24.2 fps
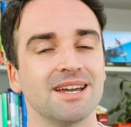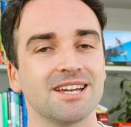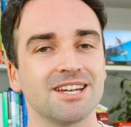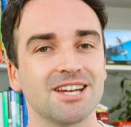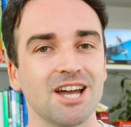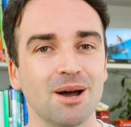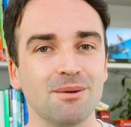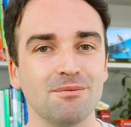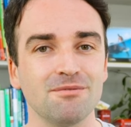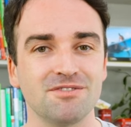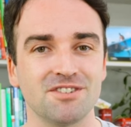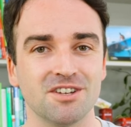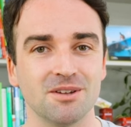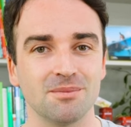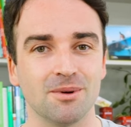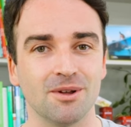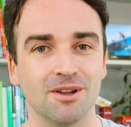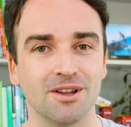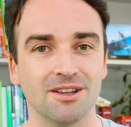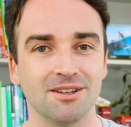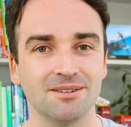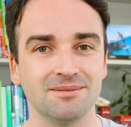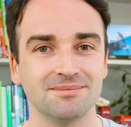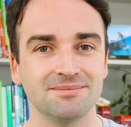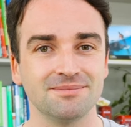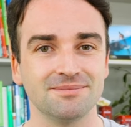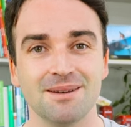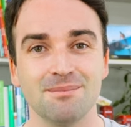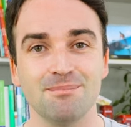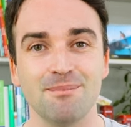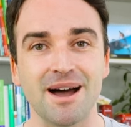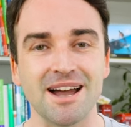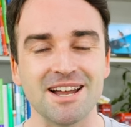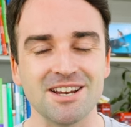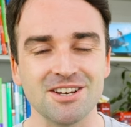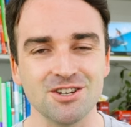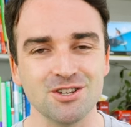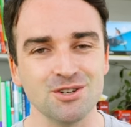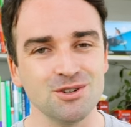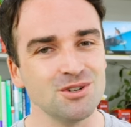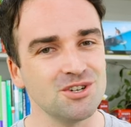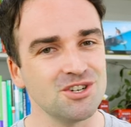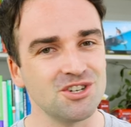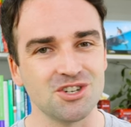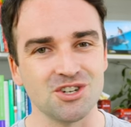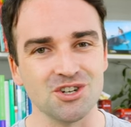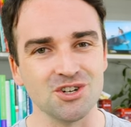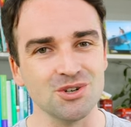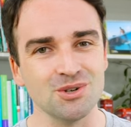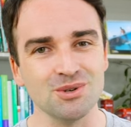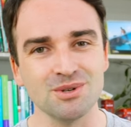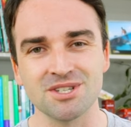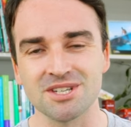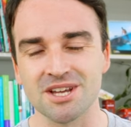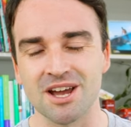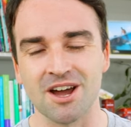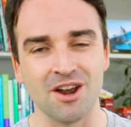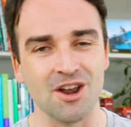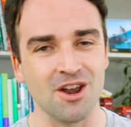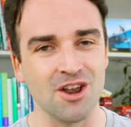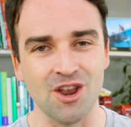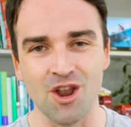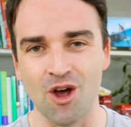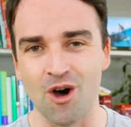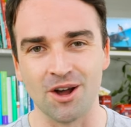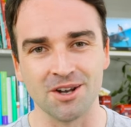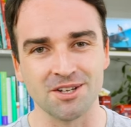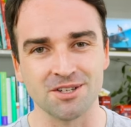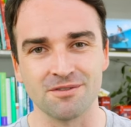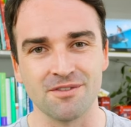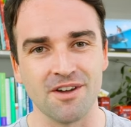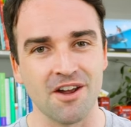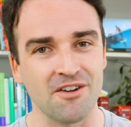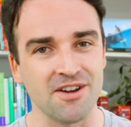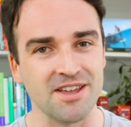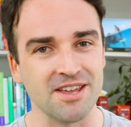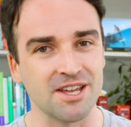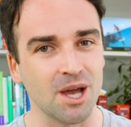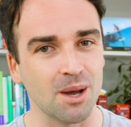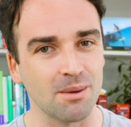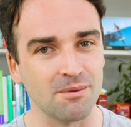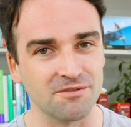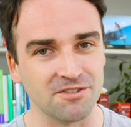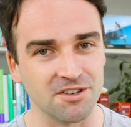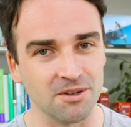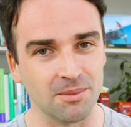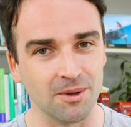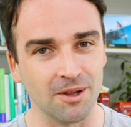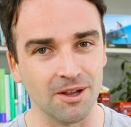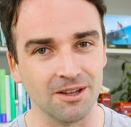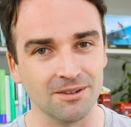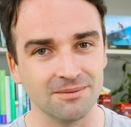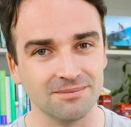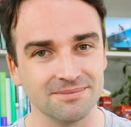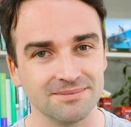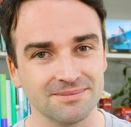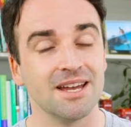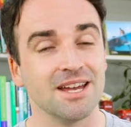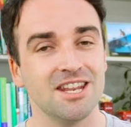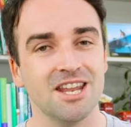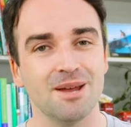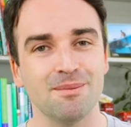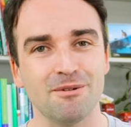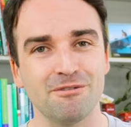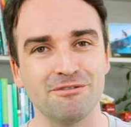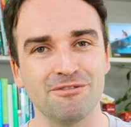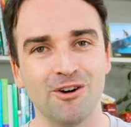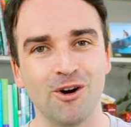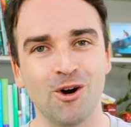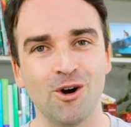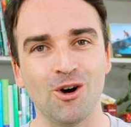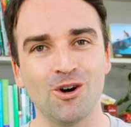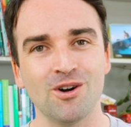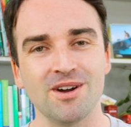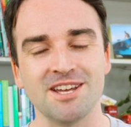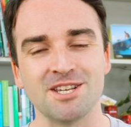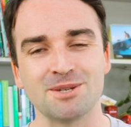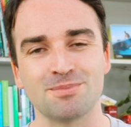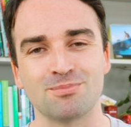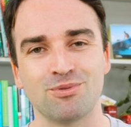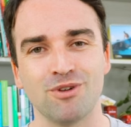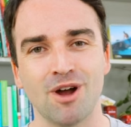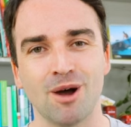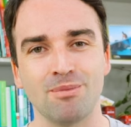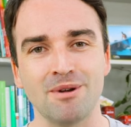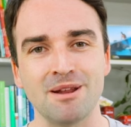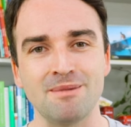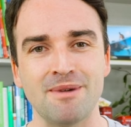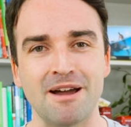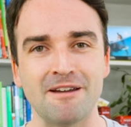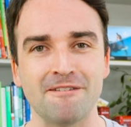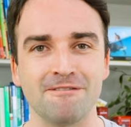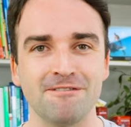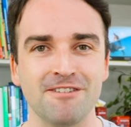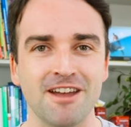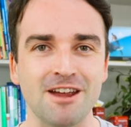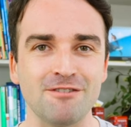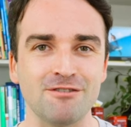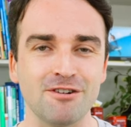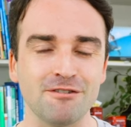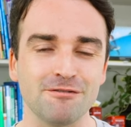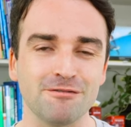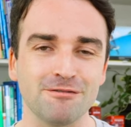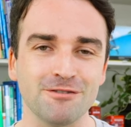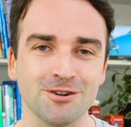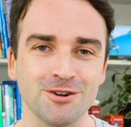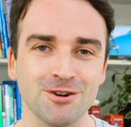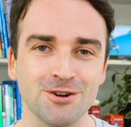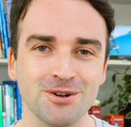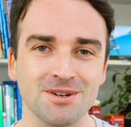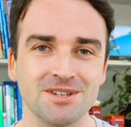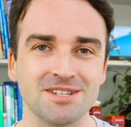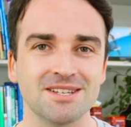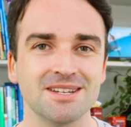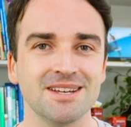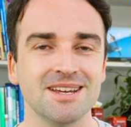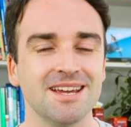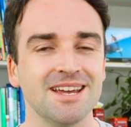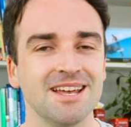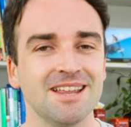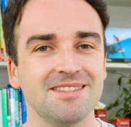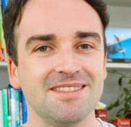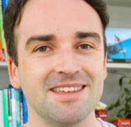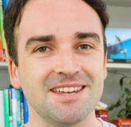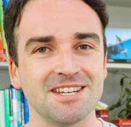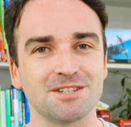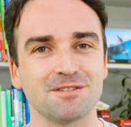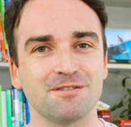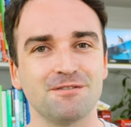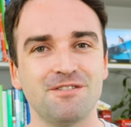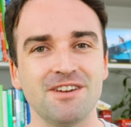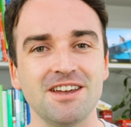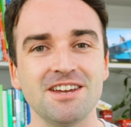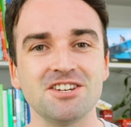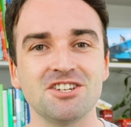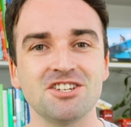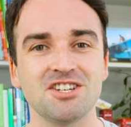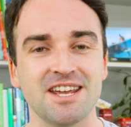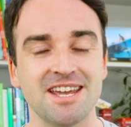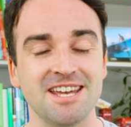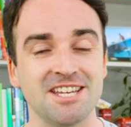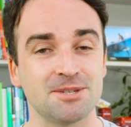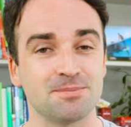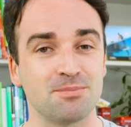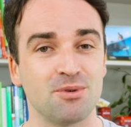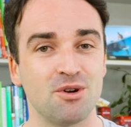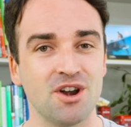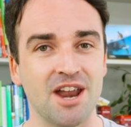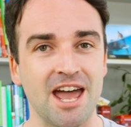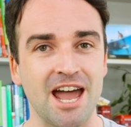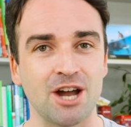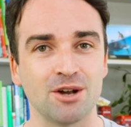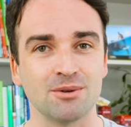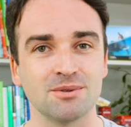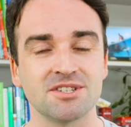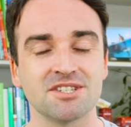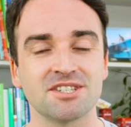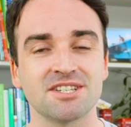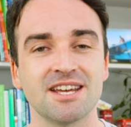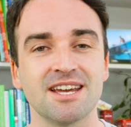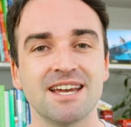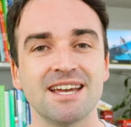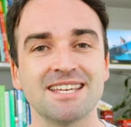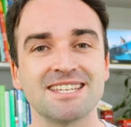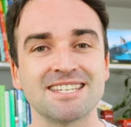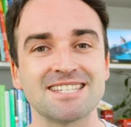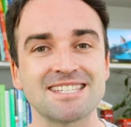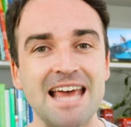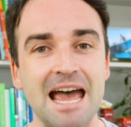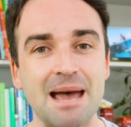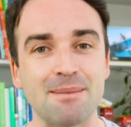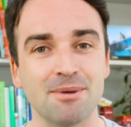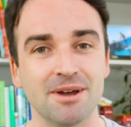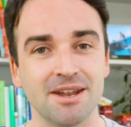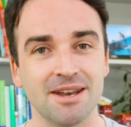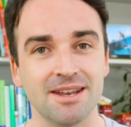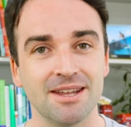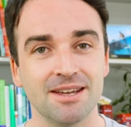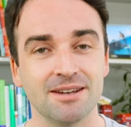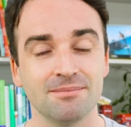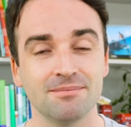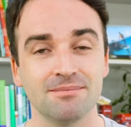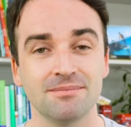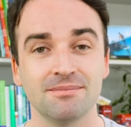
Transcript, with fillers: comfortable. My new shoes are not very comfortable. Number four is probably my favorite foods. This fish is pronounced salmon,